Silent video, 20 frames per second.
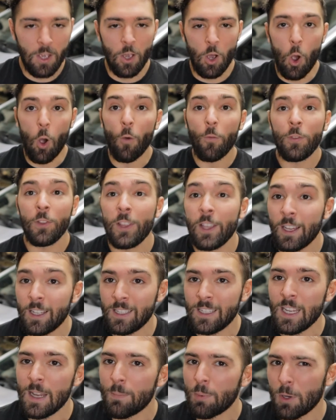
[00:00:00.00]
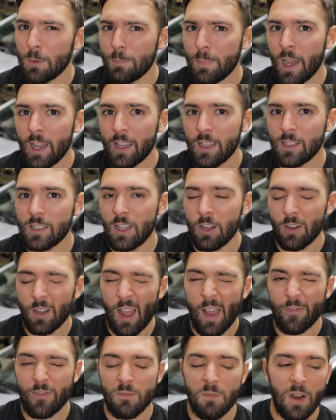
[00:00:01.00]
hopefully a deeper bucket seat or an
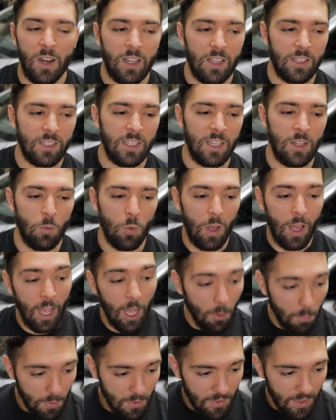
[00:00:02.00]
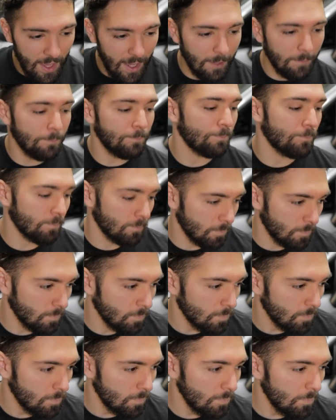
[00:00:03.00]
aftermarket seat will help with that.
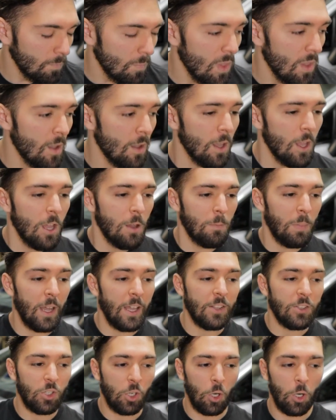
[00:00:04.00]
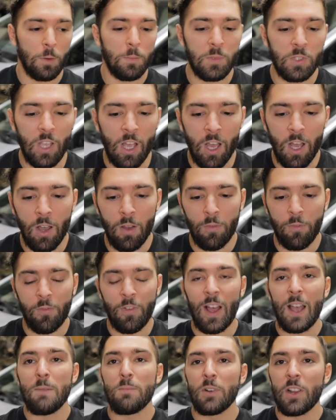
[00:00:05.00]
But in terms of
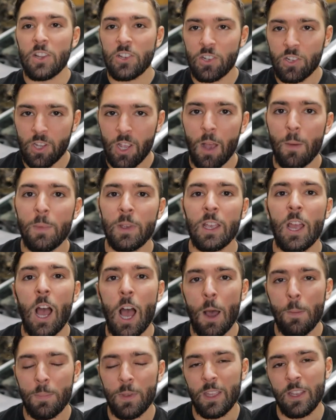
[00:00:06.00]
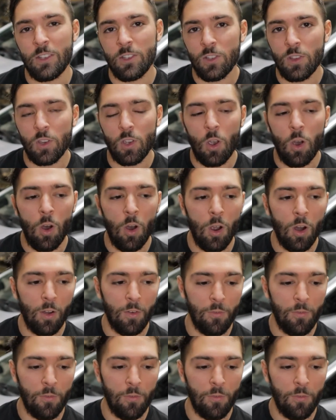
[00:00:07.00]
vibration coming up into the car